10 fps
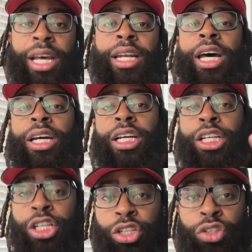Now, the
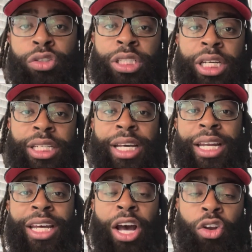good news is
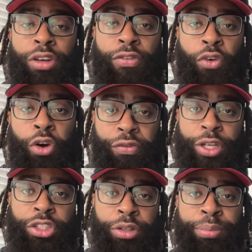they only
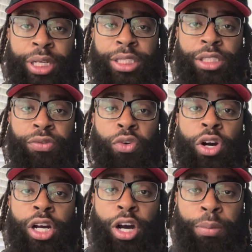forfeit your business for
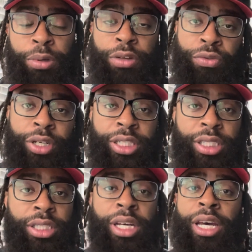a couple of
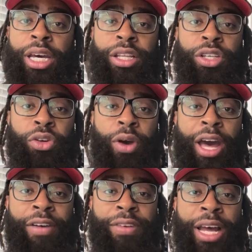reasons. Either you
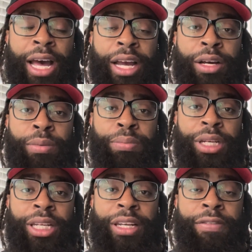have not
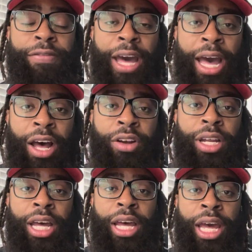completely filed
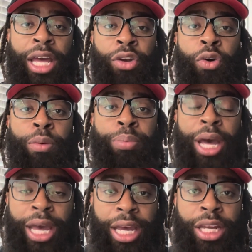and or
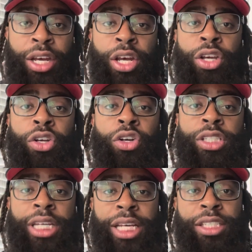paid your
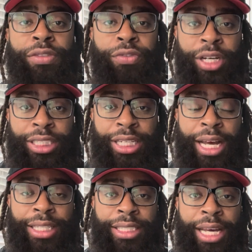Texas
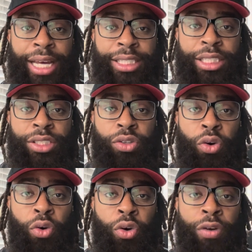franchise taxes
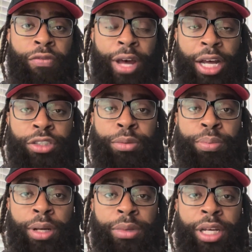or filed your
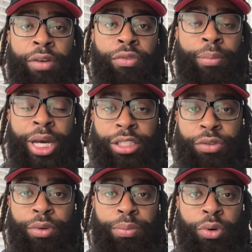public
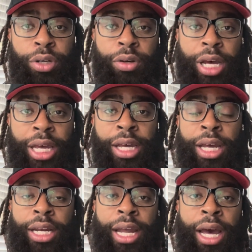information report, okay?
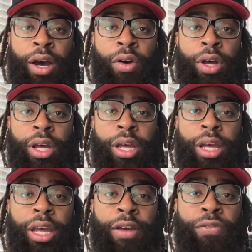Now,
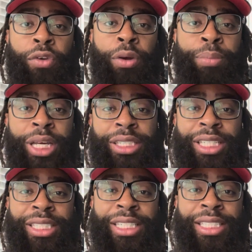if your
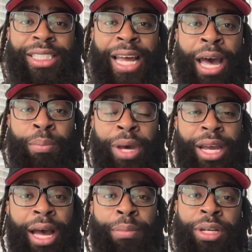business does not
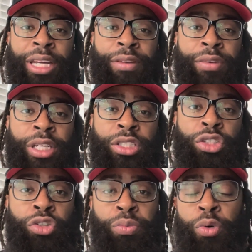make, I believe it's
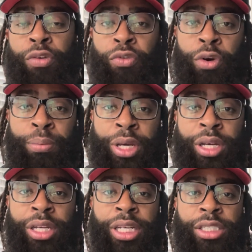2.4
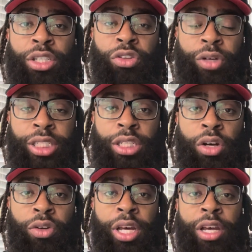million is the
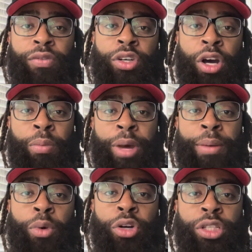threshold. If you don't
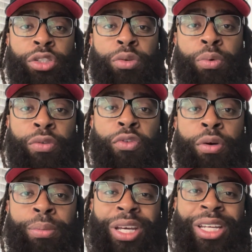make more than
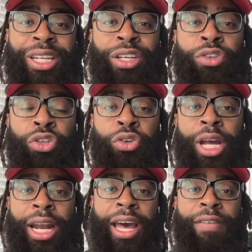2.4 million, then you do
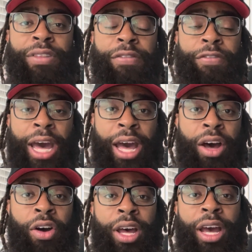not have to
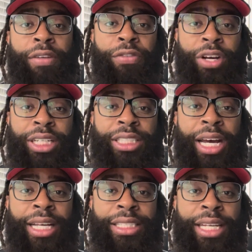file a
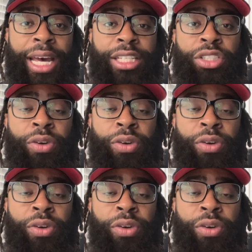franchise tax.